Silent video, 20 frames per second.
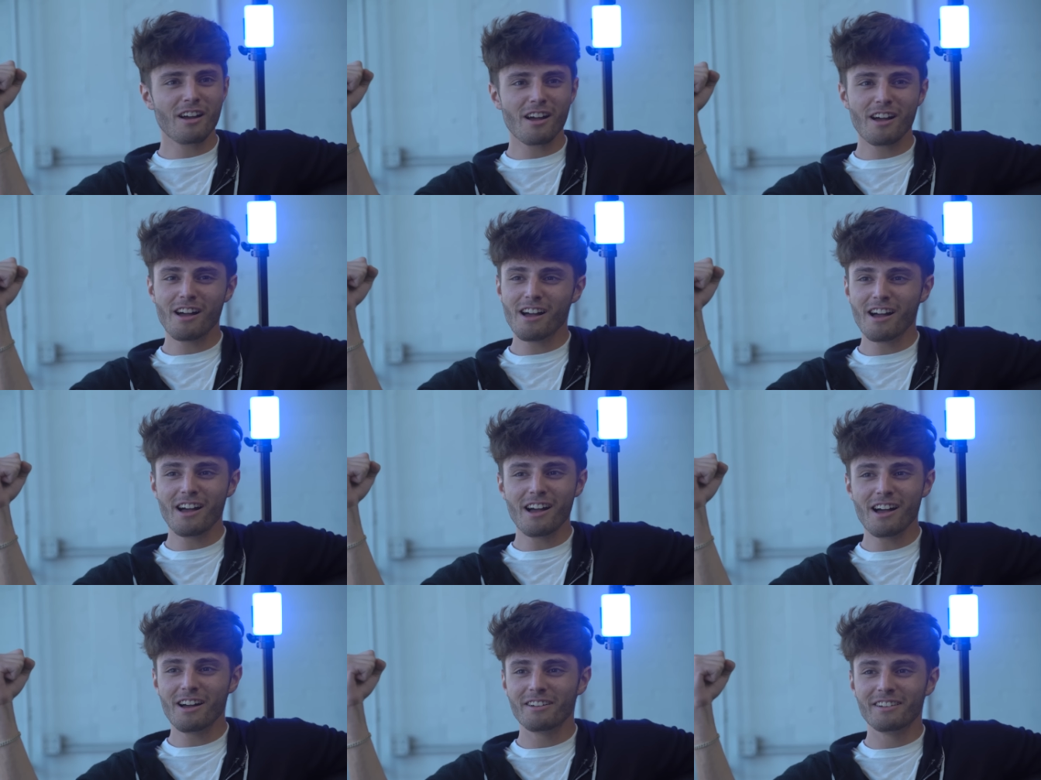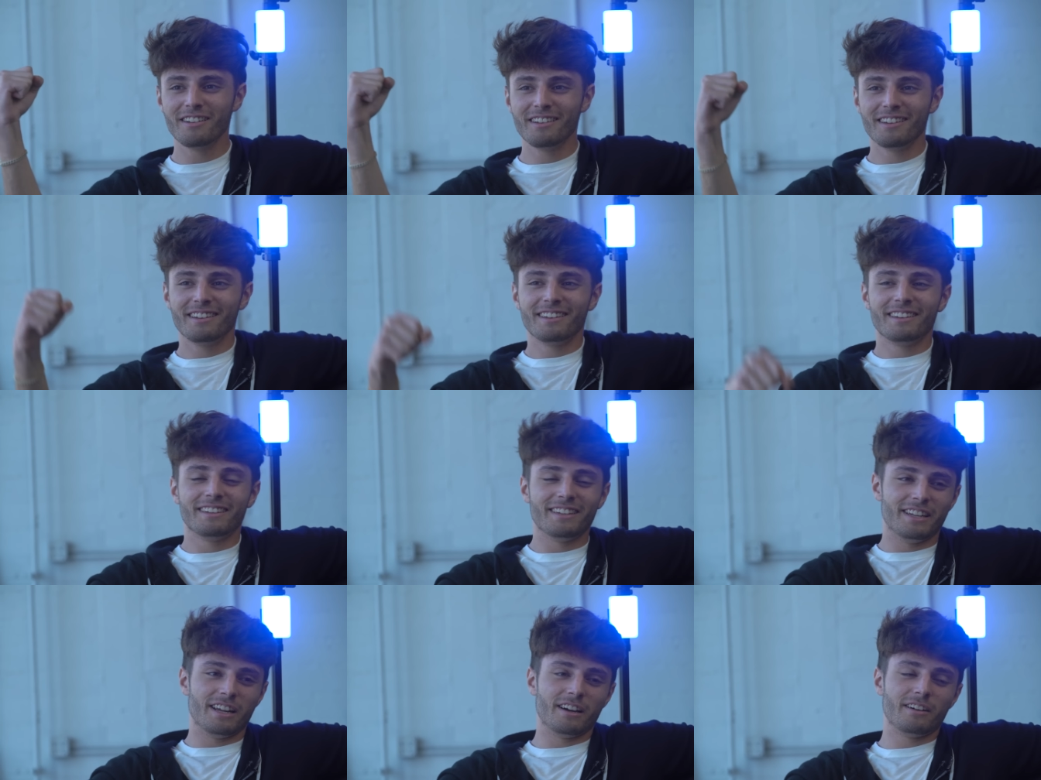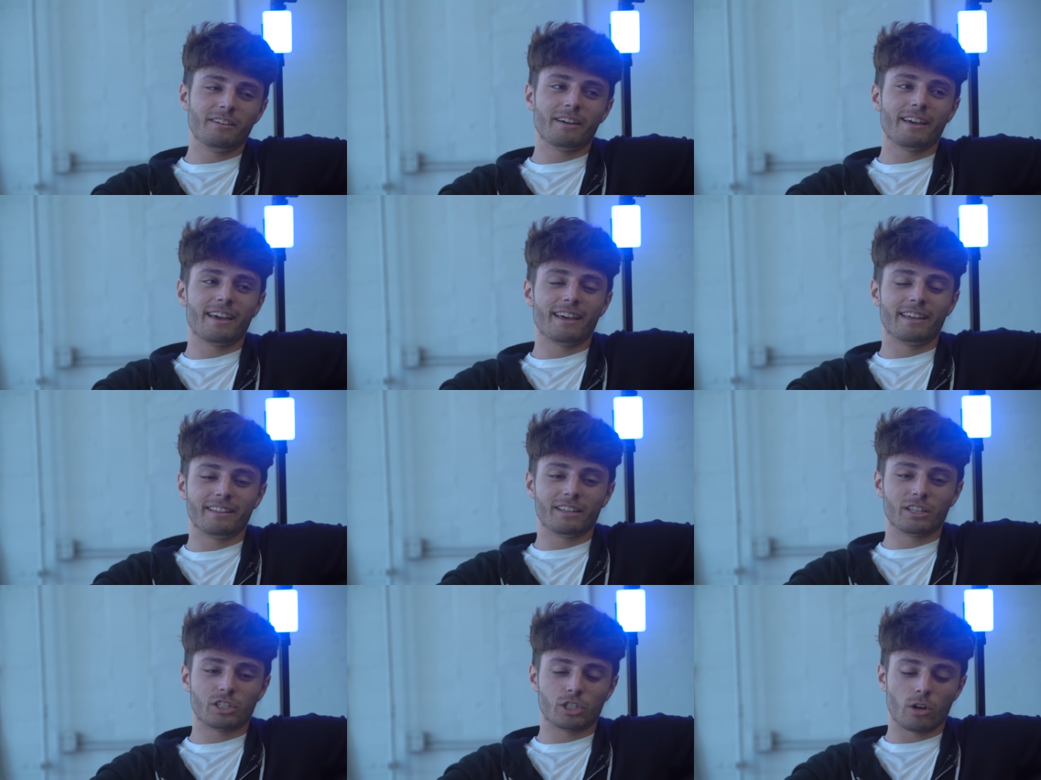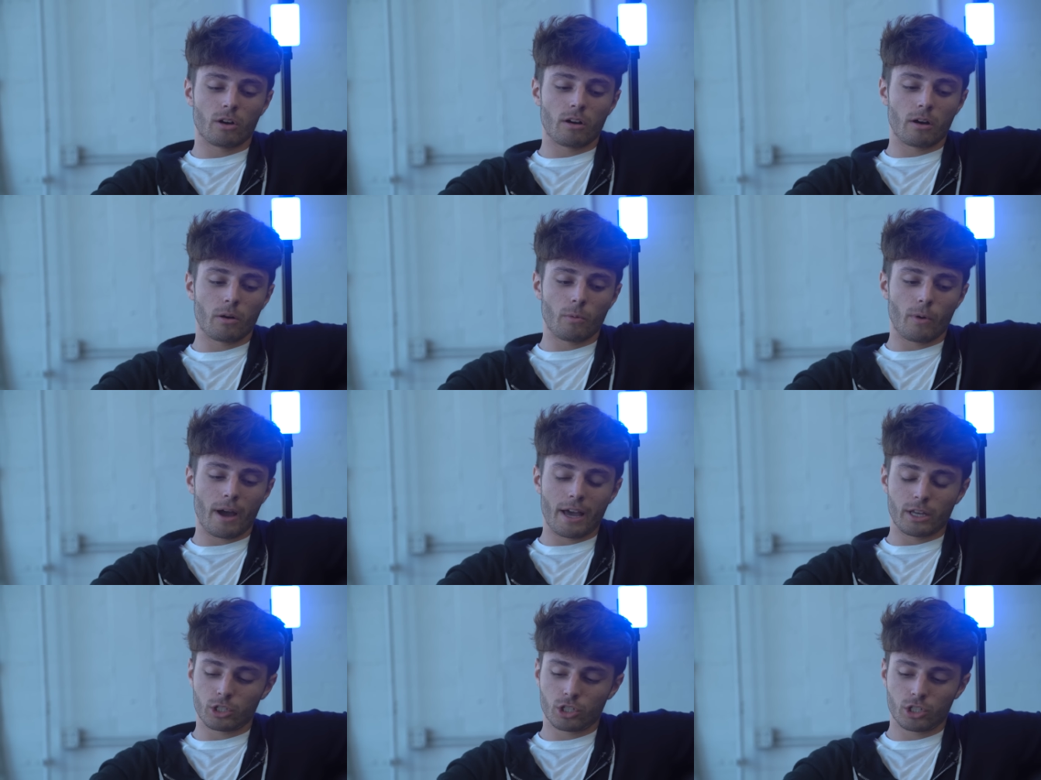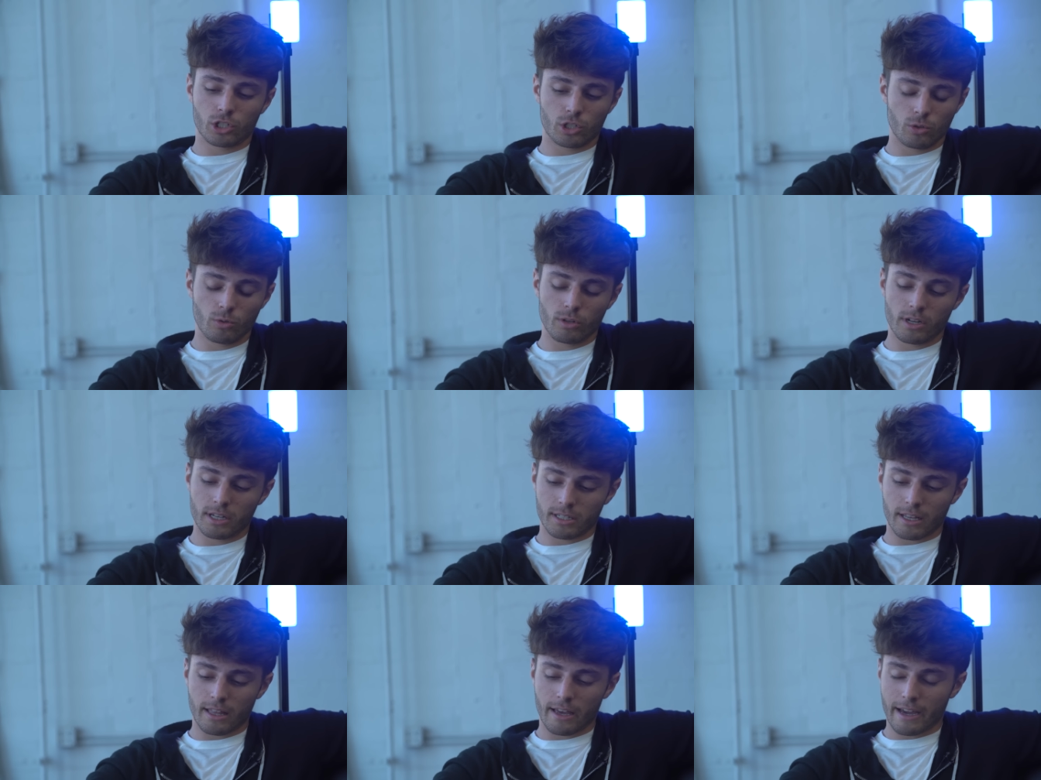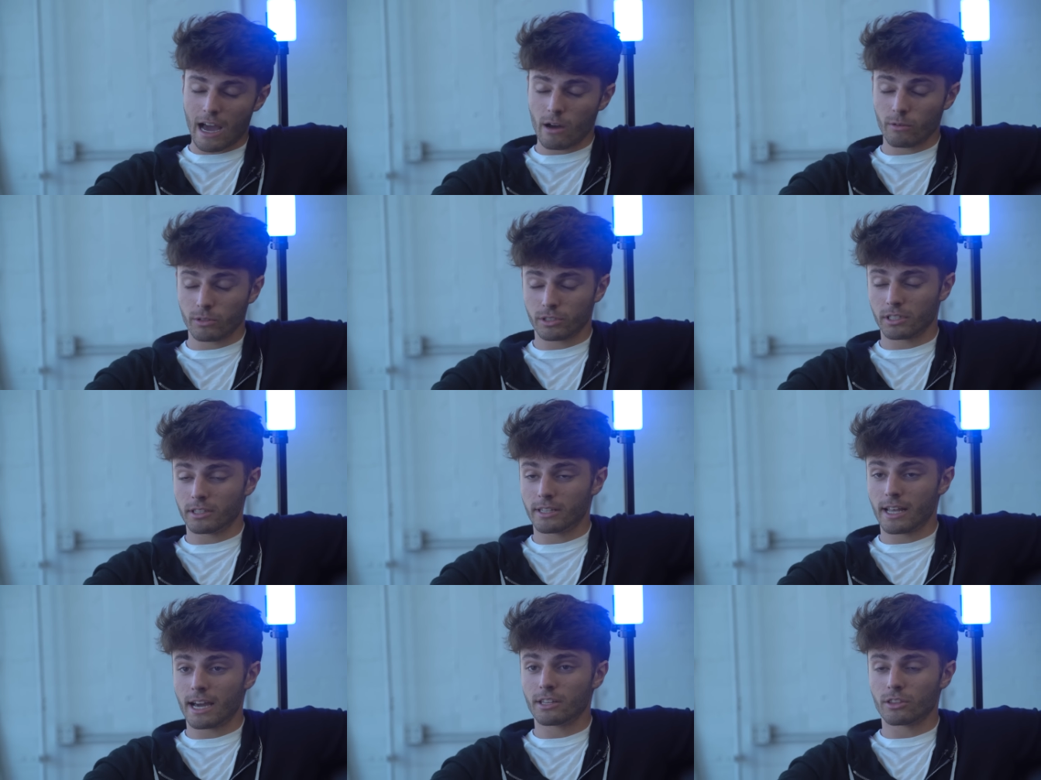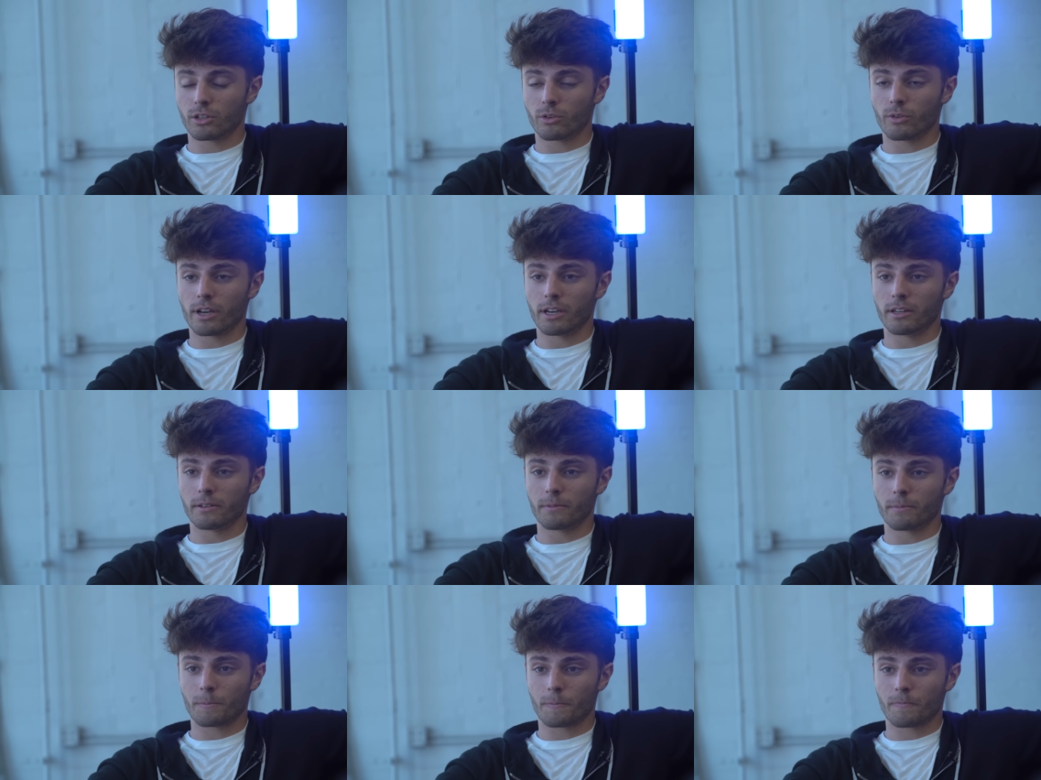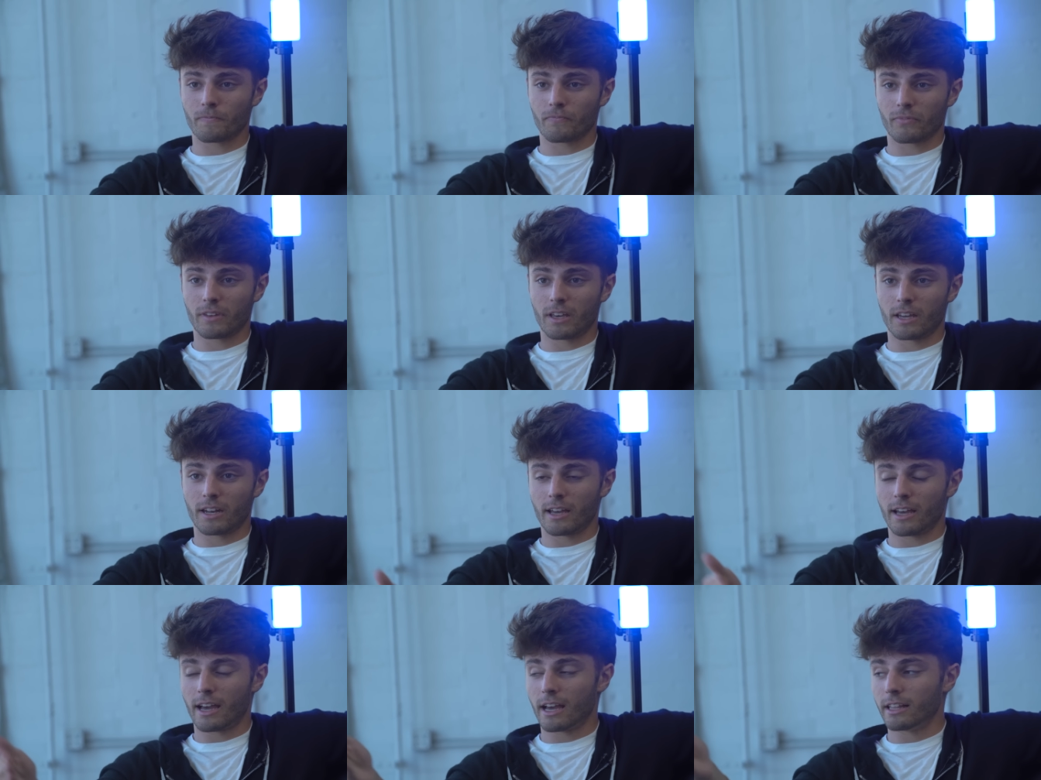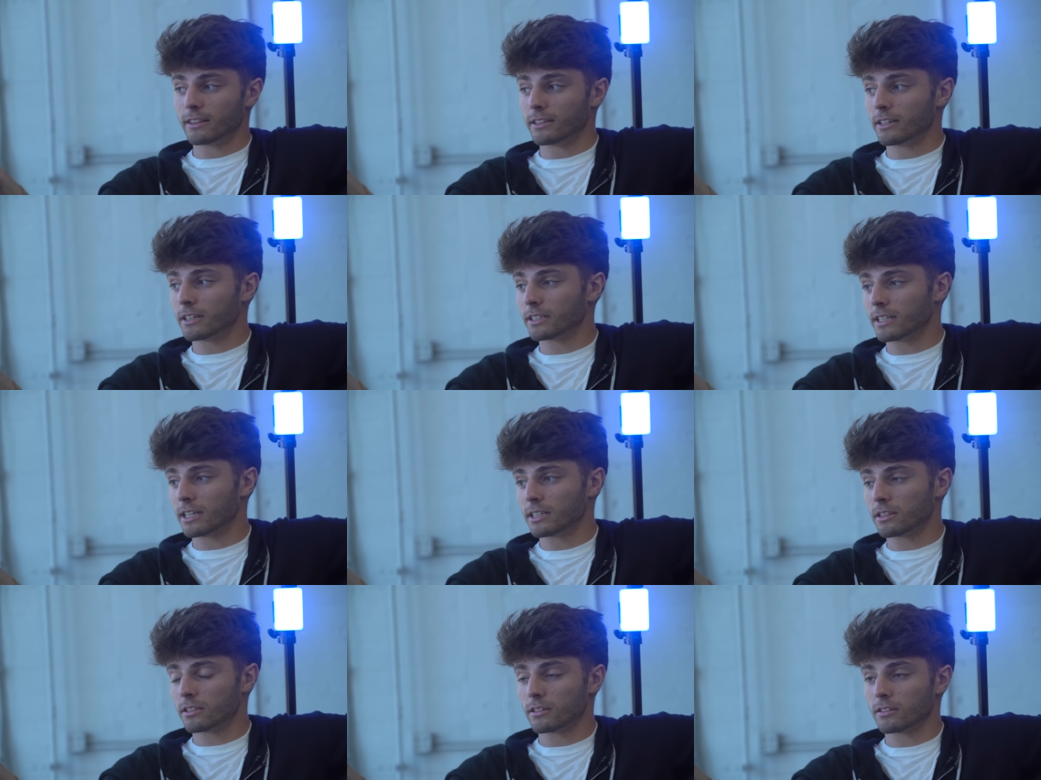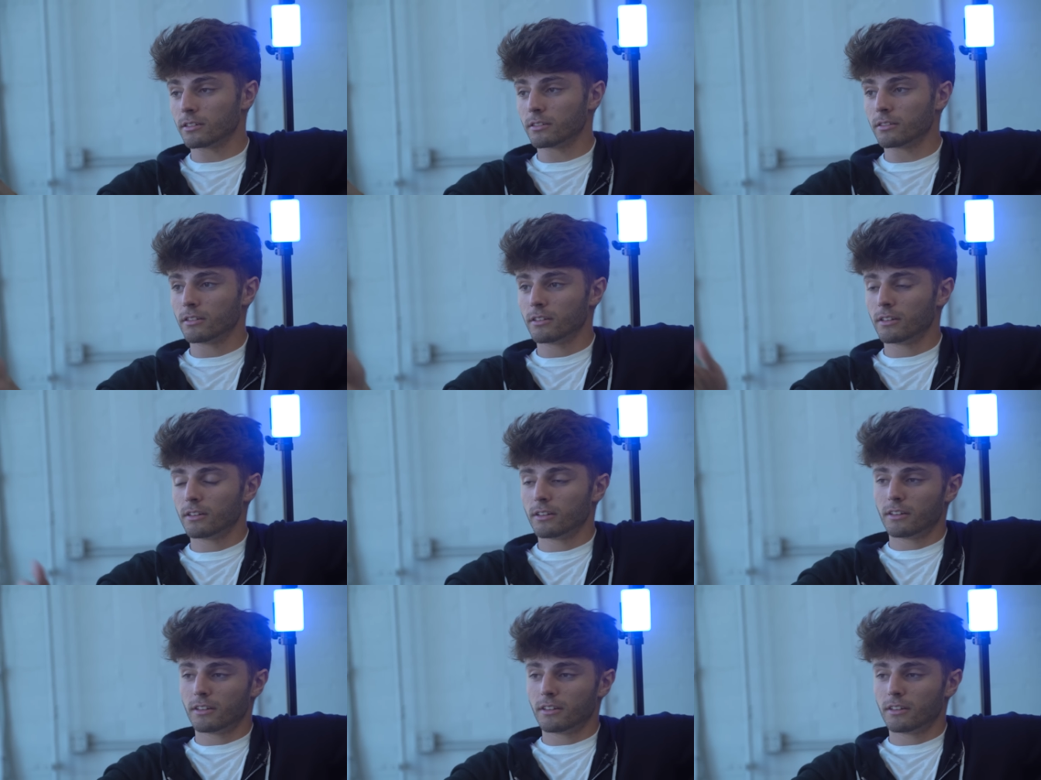Yeah. you know, and so as soon as like I was in ninth grade and I looked at the